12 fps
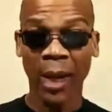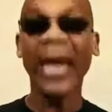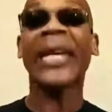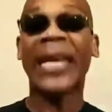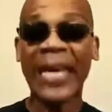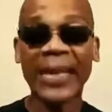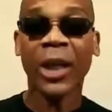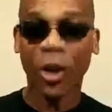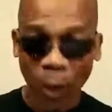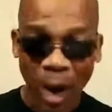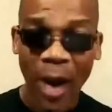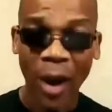And it hit the
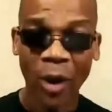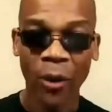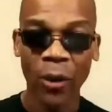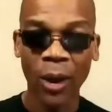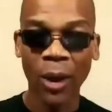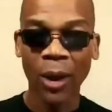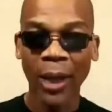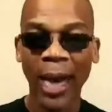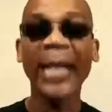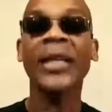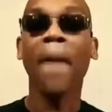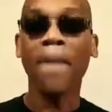ground.
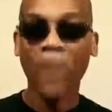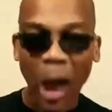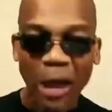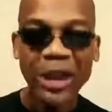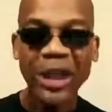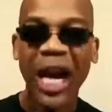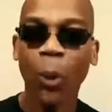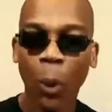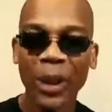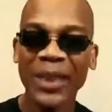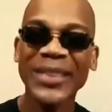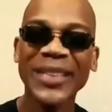And the buckshot
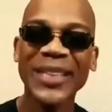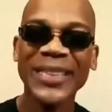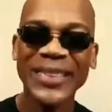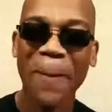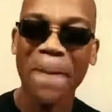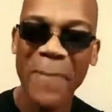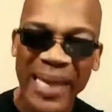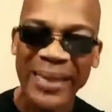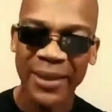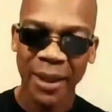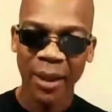went into the cement.